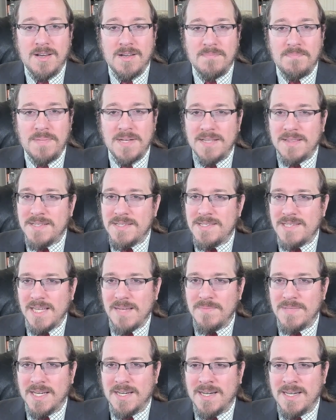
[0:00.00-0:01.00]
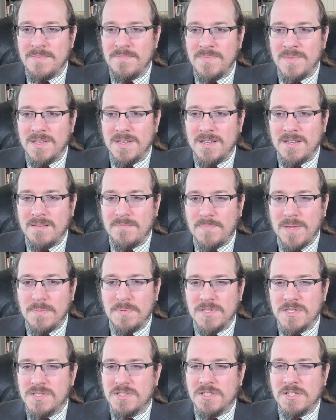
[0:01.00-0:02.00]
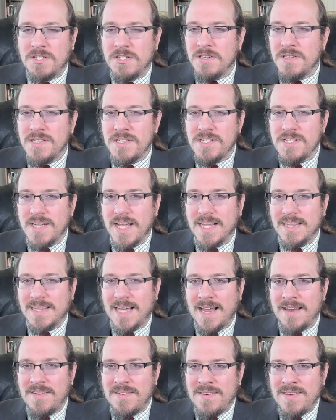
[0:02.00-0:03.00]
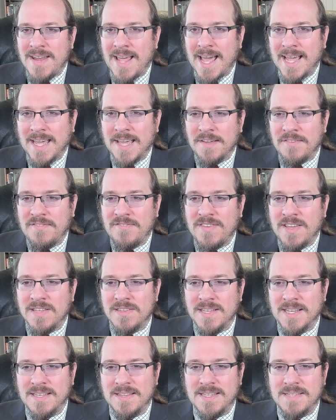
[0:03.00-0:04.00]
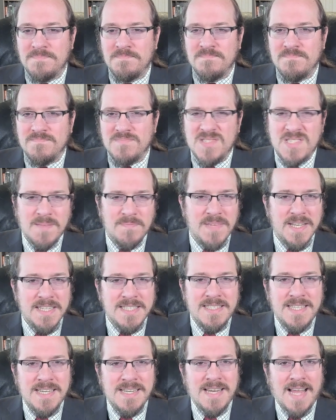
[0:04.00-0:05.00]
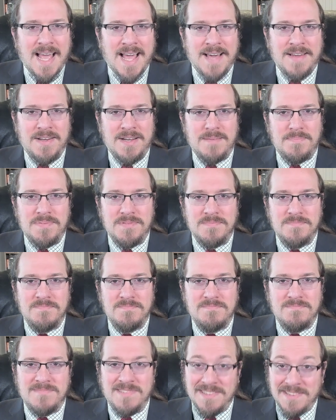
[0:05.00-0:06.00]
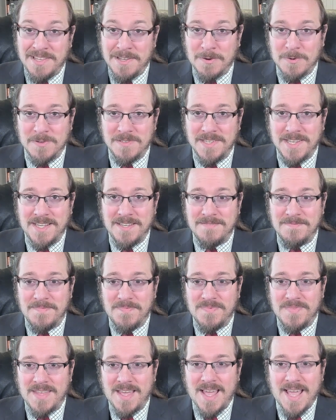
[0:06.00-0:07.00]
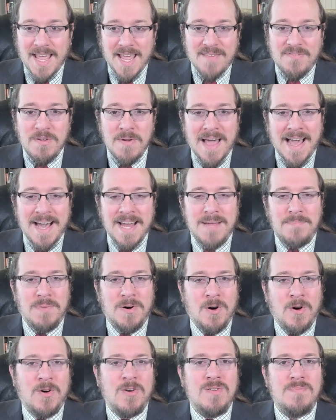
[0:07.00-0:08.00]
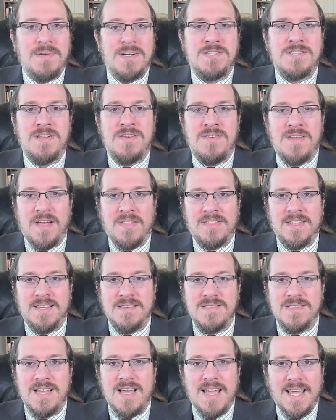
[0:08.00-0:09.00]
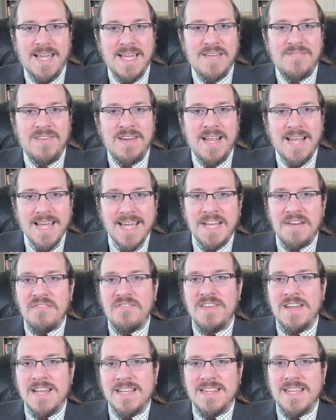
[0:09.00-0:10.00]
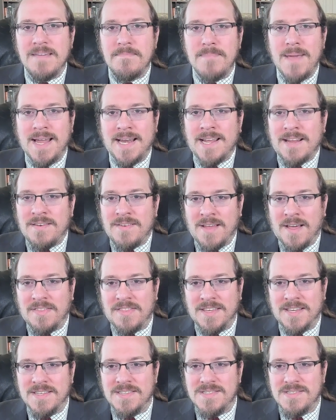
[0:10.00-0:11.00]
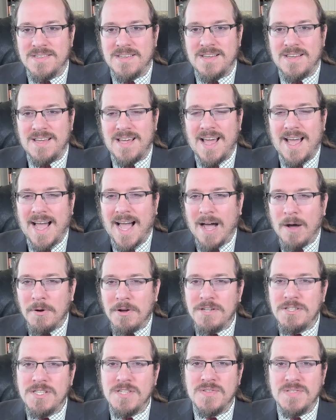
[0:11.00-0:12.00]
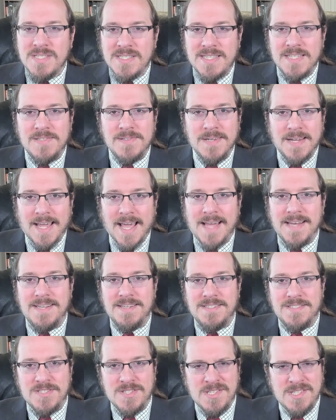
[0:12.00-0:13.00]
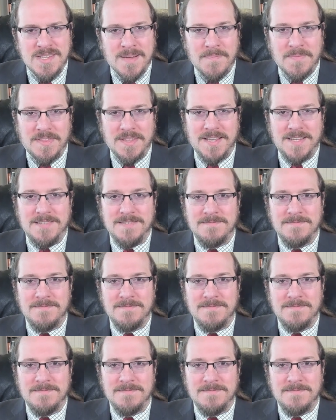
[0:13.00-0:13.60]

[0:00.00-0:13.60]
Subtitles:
But at the same time, people just couldn't shake that nagging feeling that something didn't add up, literally. If you add up a whole bunch of nothings, even infinitely many nothings, how could you still get something?